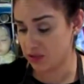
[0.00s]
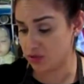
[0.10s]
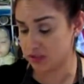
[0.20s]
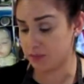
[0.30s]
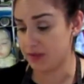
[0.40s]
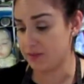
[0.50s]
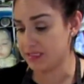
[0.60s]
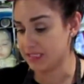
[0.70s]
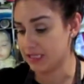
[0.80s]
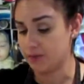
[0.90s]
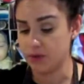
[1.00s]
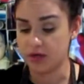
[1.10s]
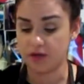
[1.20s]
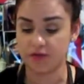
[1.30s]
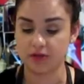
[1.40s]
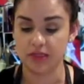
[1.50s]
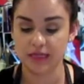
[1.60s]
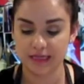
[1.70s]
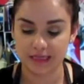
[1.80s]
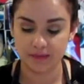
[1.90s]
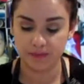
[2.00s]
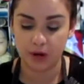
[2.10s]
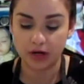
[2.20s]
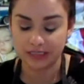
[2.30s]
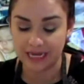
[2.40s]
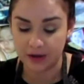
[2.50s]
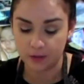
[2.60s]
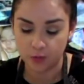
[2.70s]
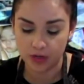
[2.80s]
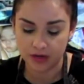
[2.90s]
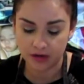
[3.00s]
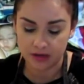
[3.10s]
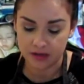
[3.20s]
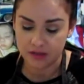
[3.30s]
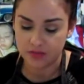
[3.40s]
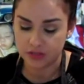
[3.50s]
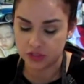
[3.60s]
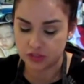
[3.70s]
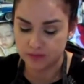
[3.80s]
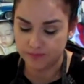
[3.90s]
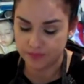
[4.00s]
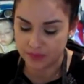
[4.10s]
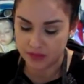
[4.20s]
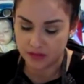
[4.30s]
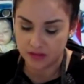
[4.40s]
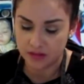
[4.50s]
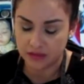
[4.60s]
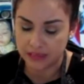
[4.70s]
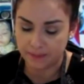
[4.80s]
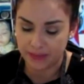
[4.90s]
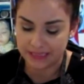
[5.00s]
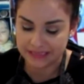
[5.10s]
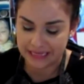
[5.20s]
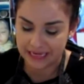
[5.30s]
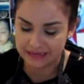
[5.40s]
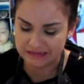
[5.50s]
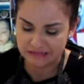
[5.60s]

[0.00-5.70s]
You just basically put it on the part down where the lip is at.